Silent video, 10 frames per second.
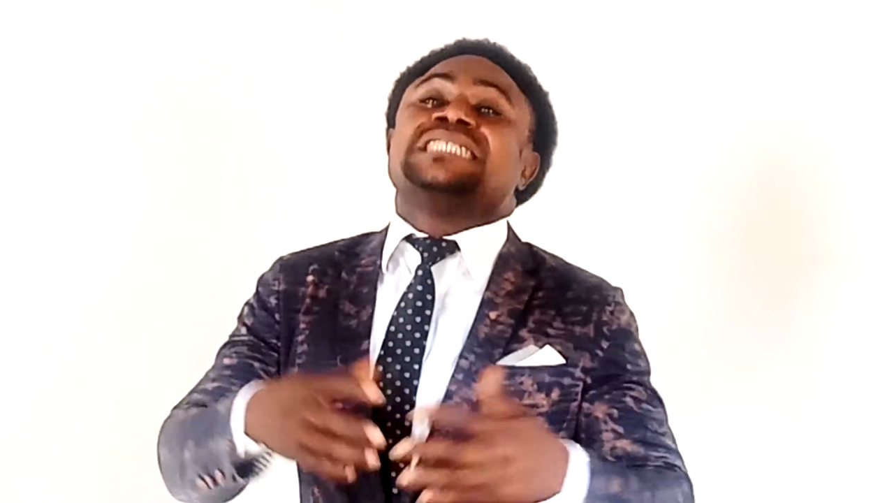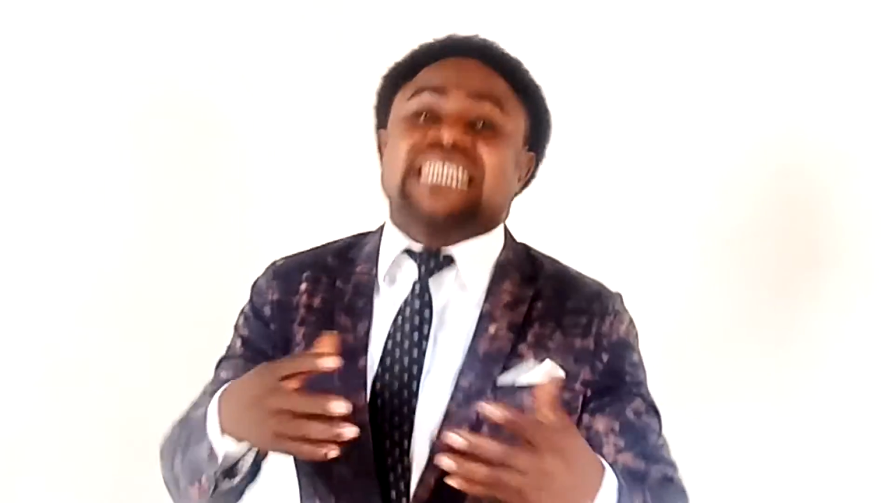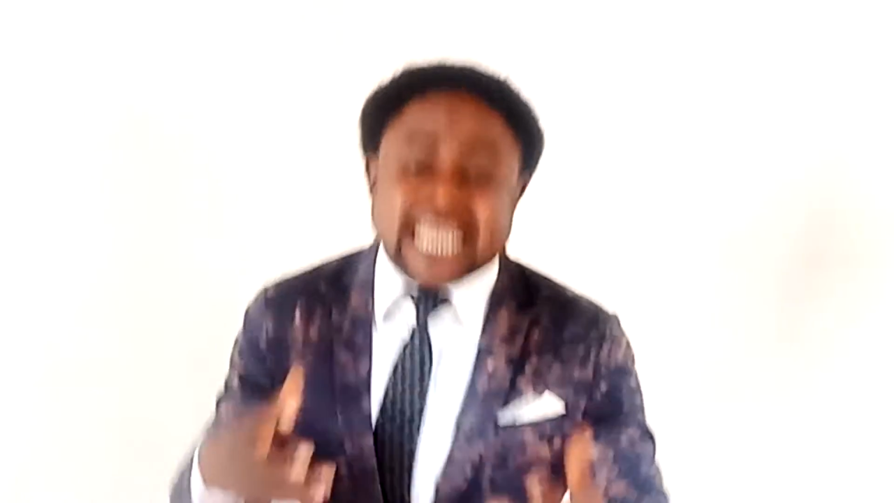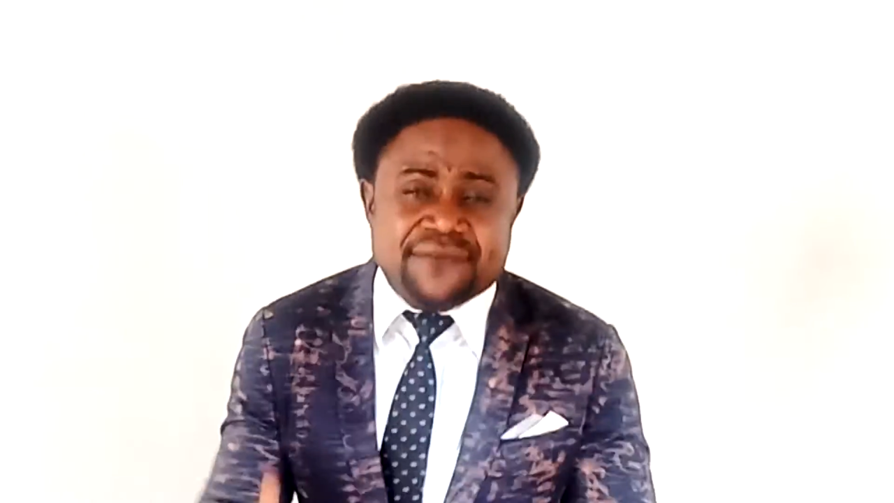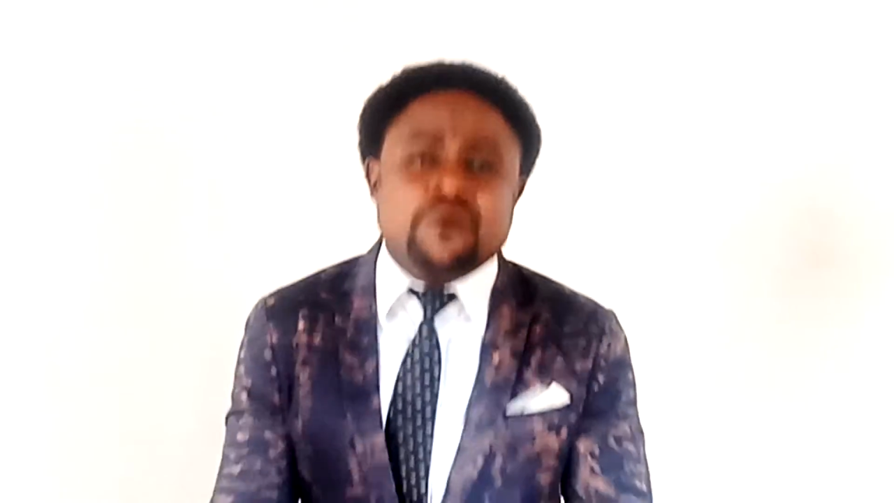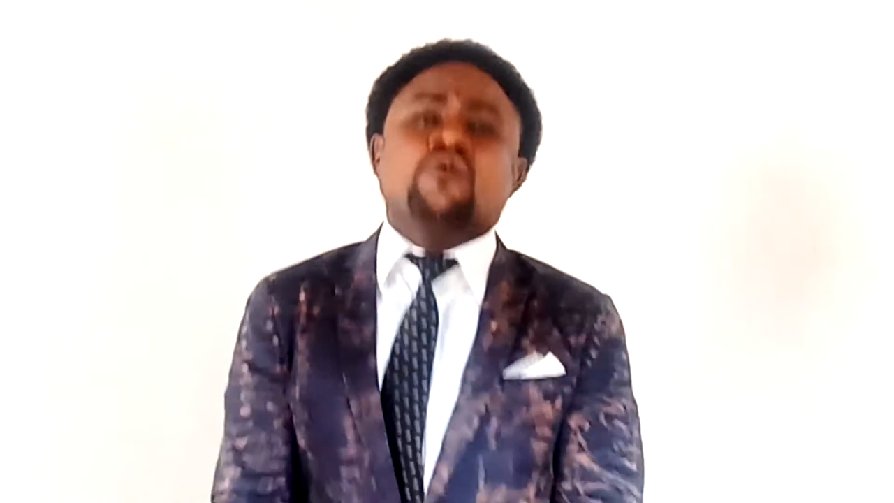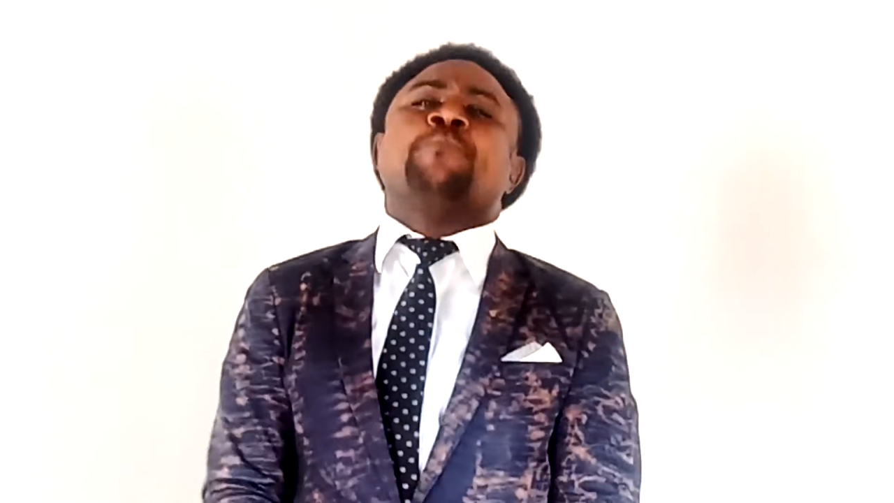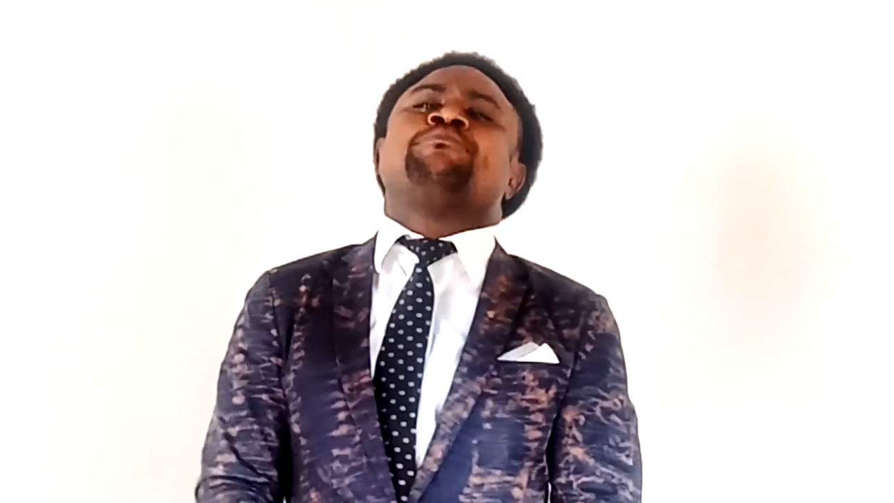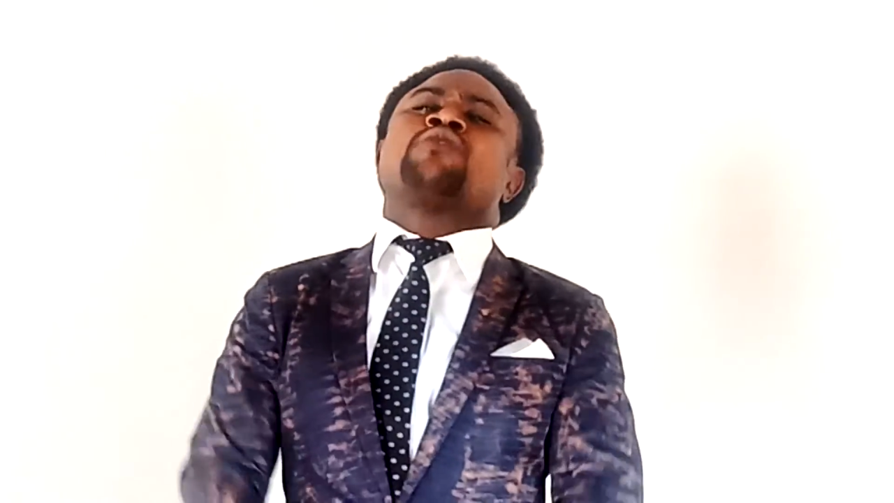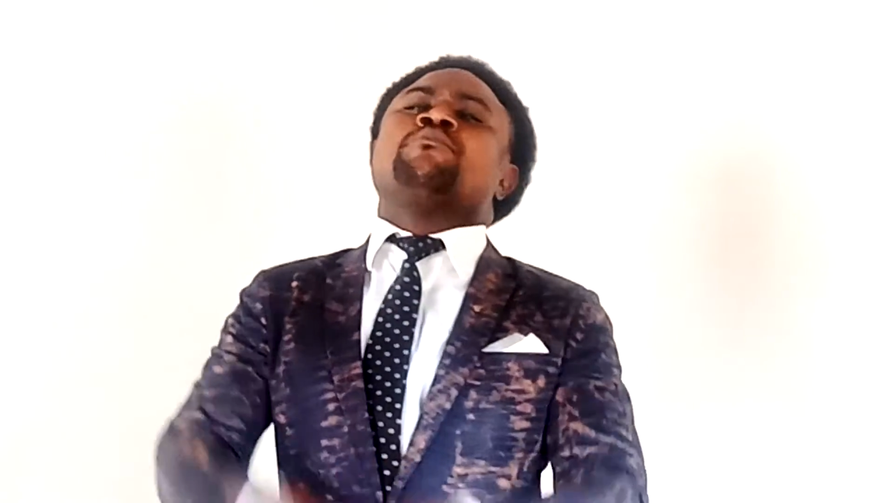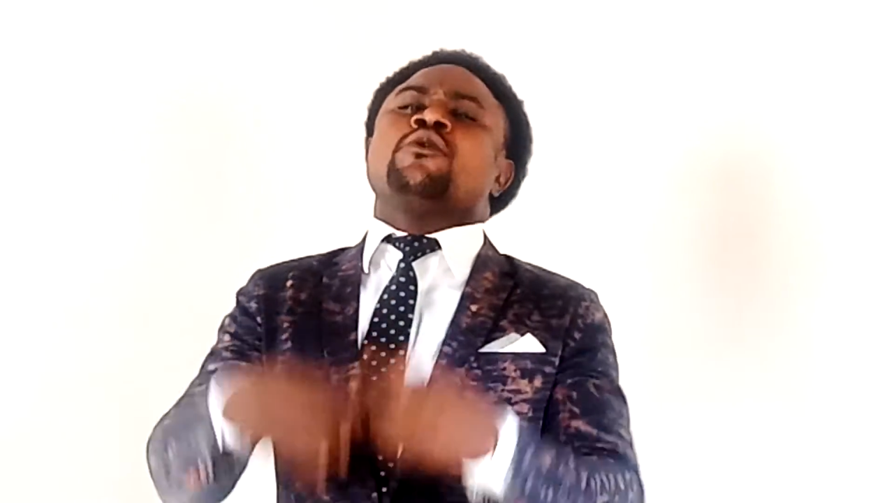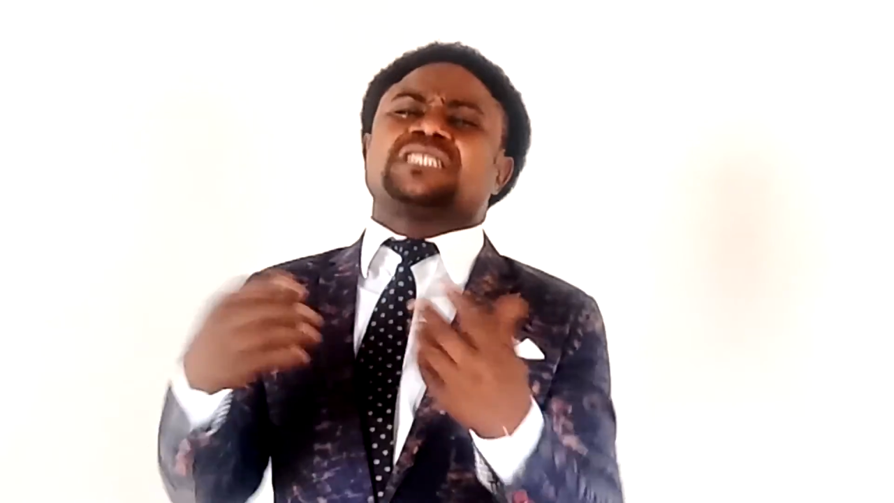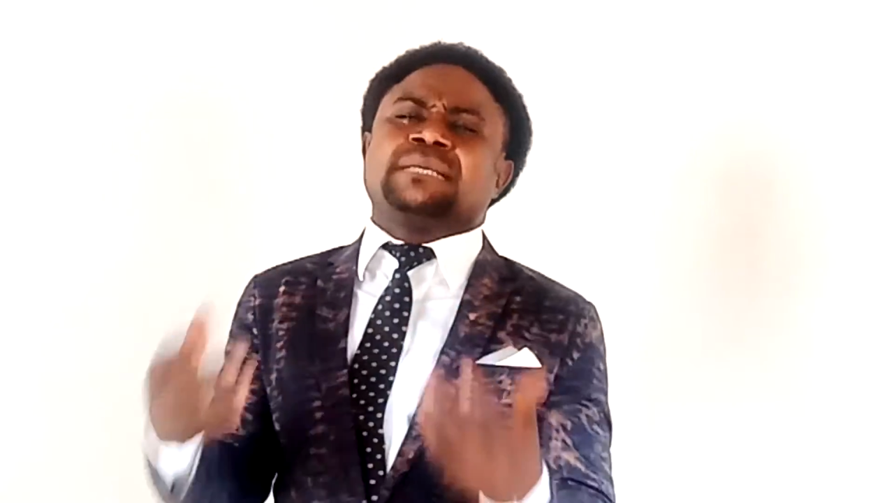heaven will promote